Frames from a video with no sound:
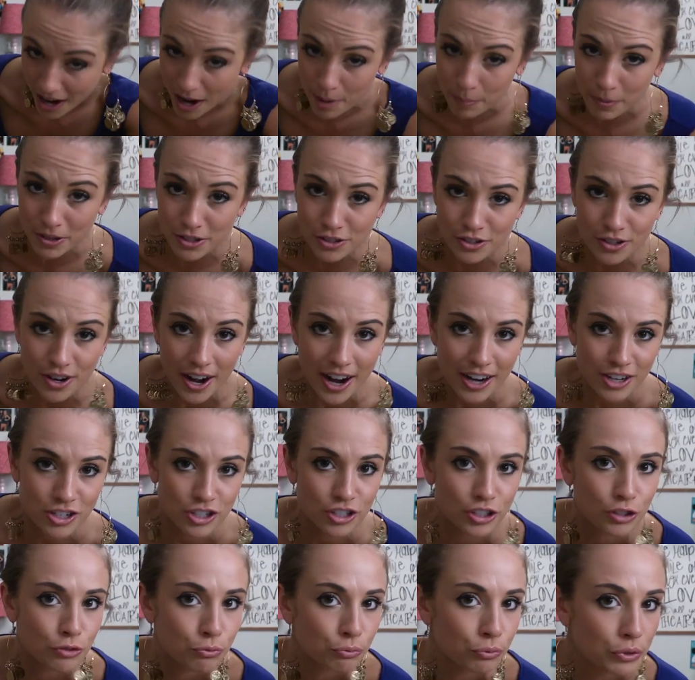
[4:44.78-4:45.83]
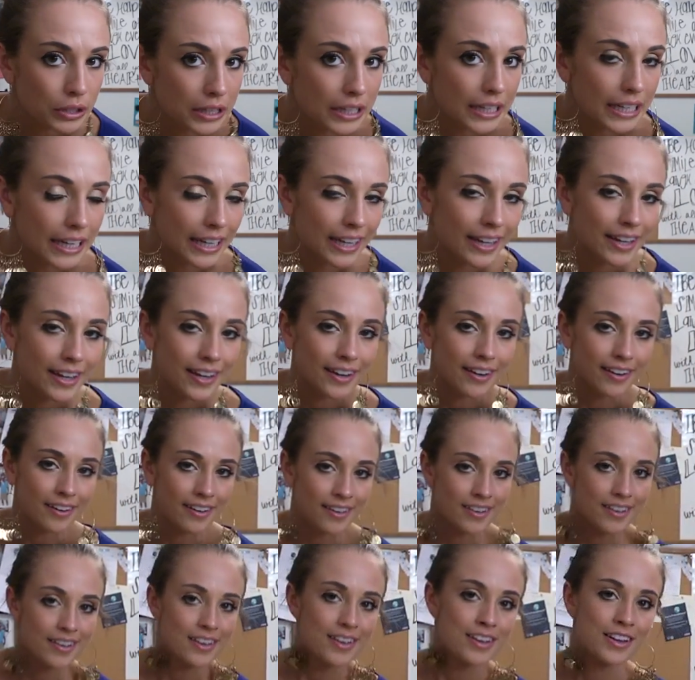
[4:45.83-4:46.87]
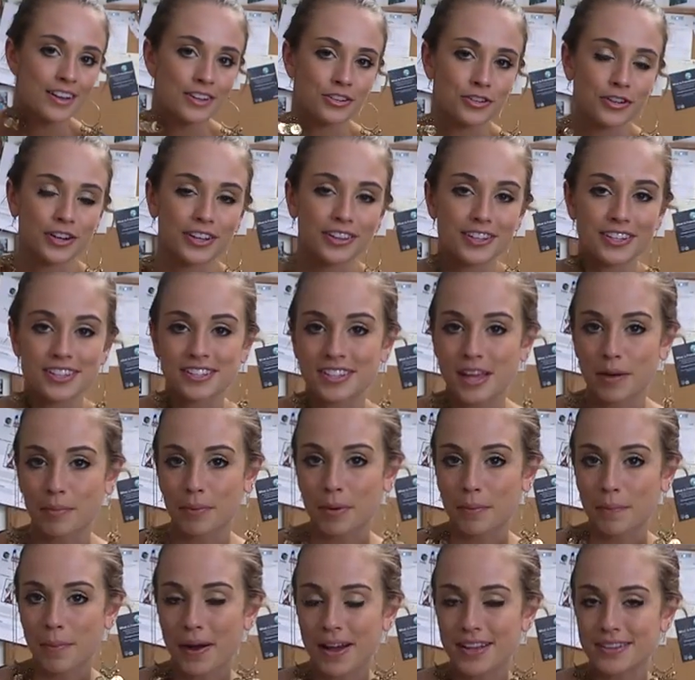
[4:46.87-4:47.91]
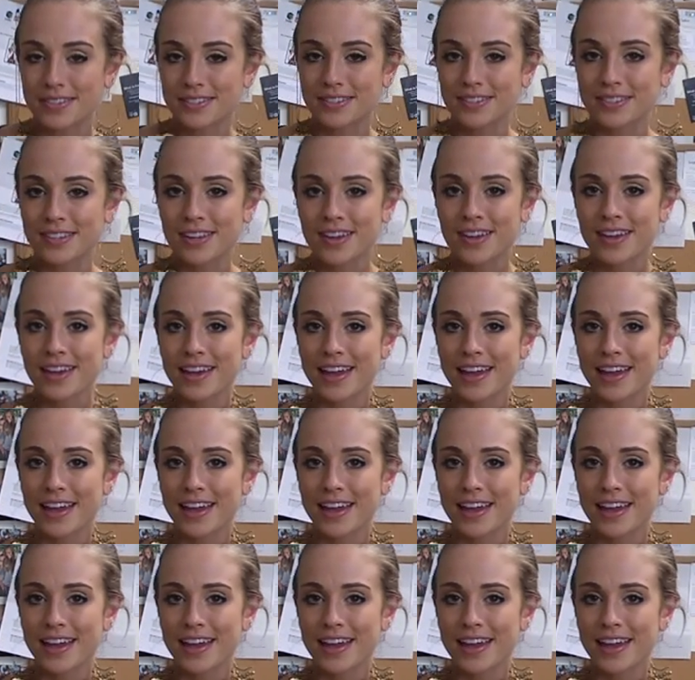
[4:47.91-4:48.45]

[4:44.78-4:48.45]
High buns are actually really in during the summer months.